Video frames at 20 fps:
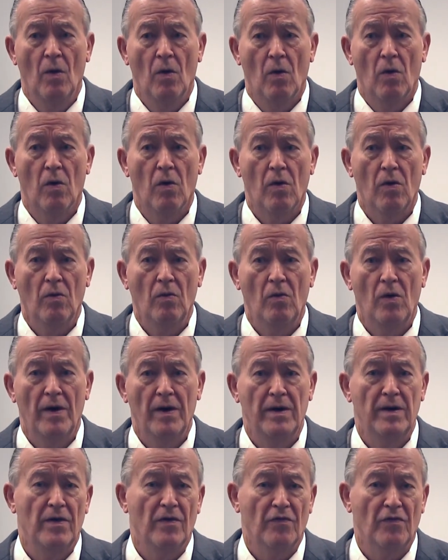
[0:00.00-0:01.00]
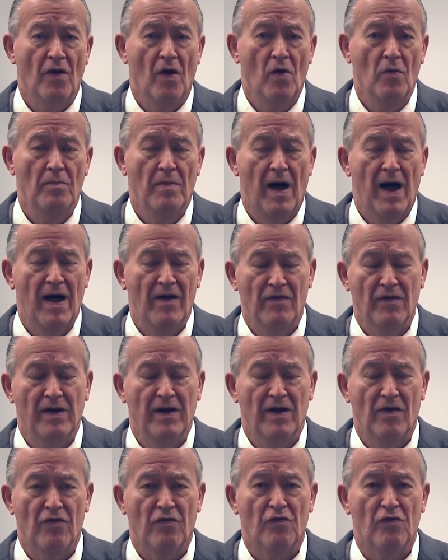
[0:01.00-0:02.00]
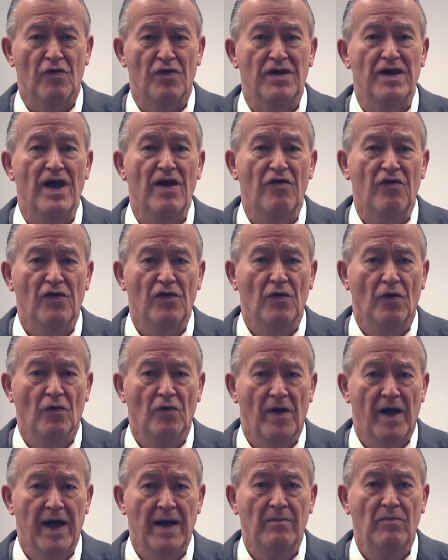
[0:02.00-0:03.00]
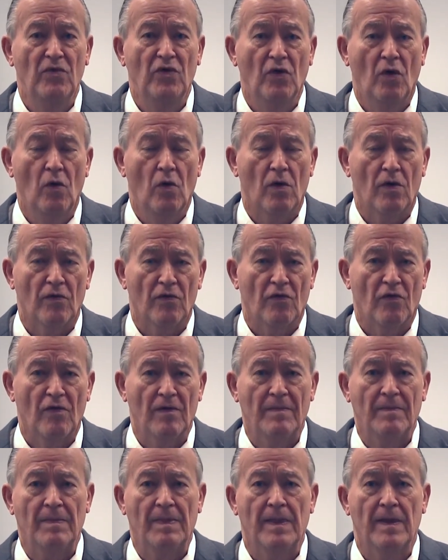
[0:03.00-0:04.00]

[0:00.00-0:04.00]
or what it is known by in its traditional name, torts?